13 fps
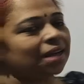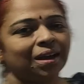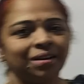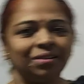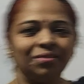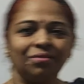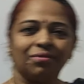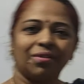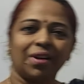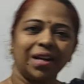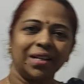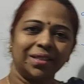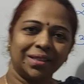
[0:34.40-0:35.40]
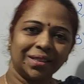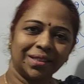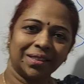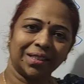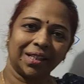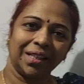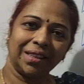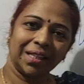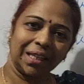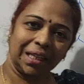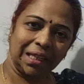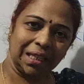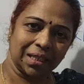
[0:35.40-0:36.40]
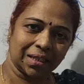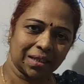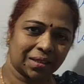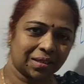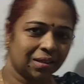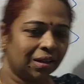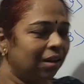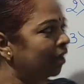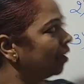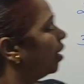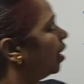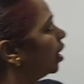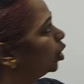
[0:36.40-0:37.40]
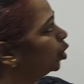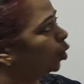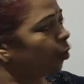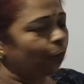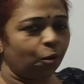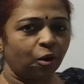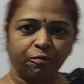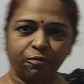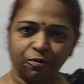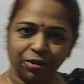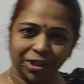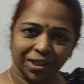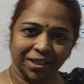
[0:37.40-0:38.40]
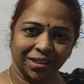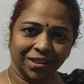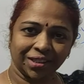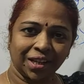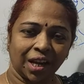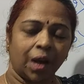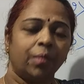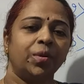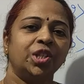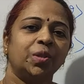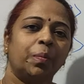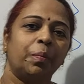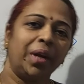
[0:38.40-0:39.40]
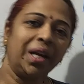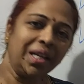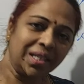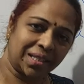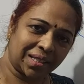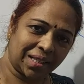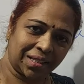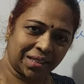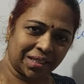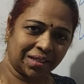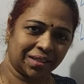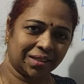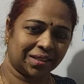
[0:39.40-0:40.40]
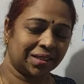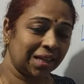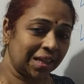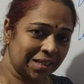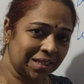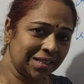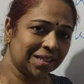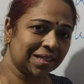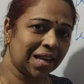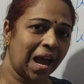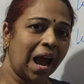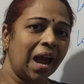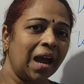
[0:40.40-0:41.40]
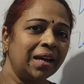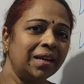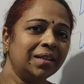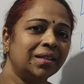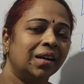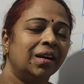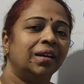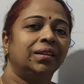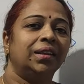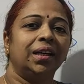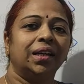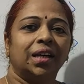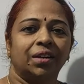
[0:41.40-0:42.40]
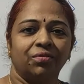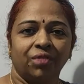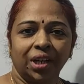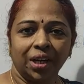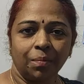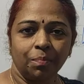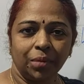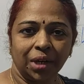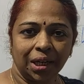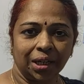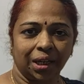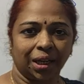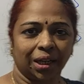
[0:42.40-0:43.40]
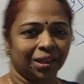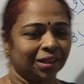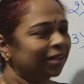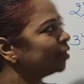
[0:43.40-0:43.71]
sun rises in the east. A group of words which make sense and they convey a meaning.